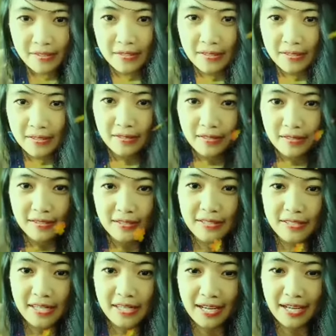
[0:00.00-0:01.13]
Mm?
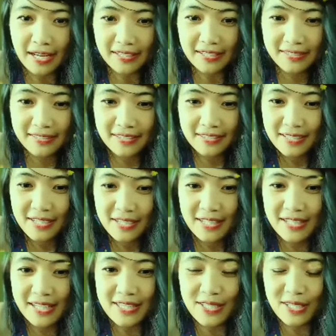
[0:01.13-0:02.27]
Yeah.
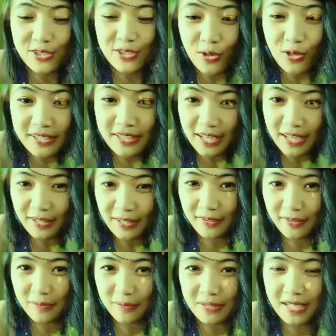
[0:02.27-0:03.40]
Let's join the
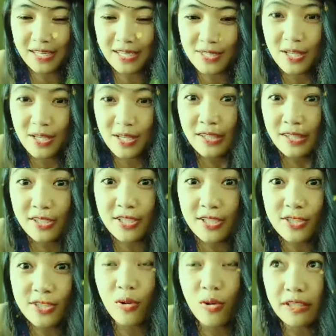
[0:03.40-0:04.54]
other because
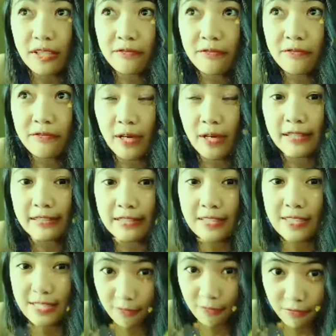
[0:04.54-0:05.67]
this is only for
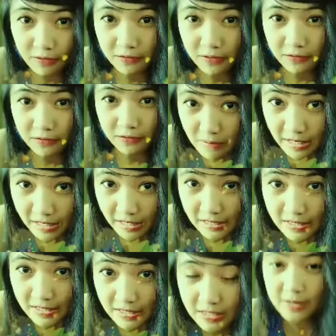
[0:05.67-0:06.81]
at least fifteen
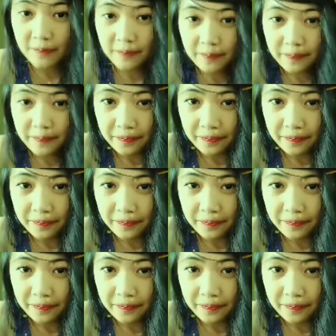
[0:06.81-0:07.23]
minutes.